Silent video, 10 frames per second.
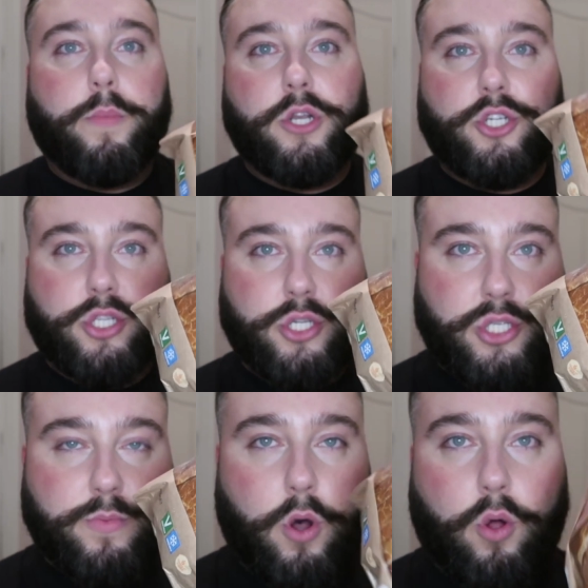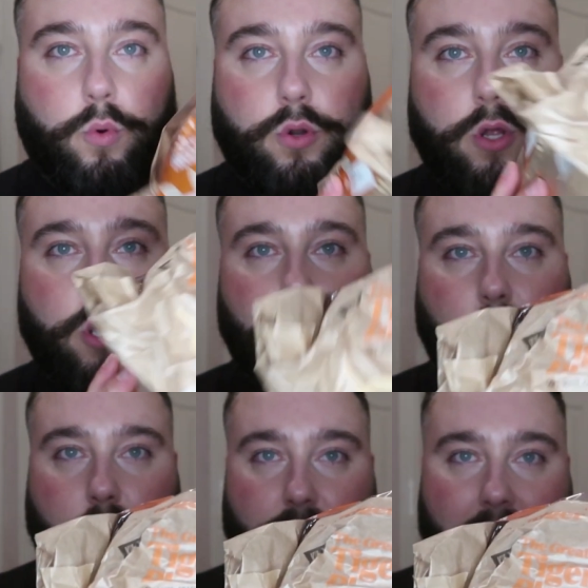but just a small one,
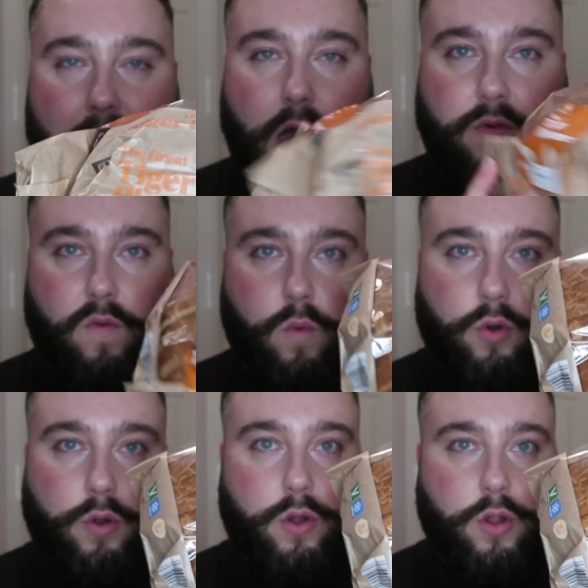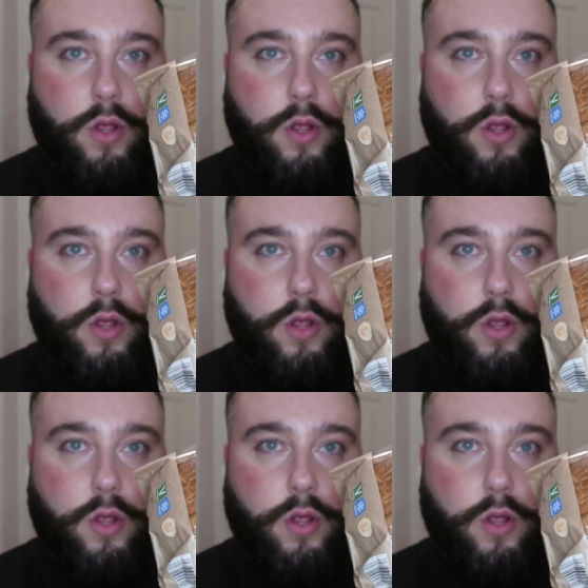you know, the half of one,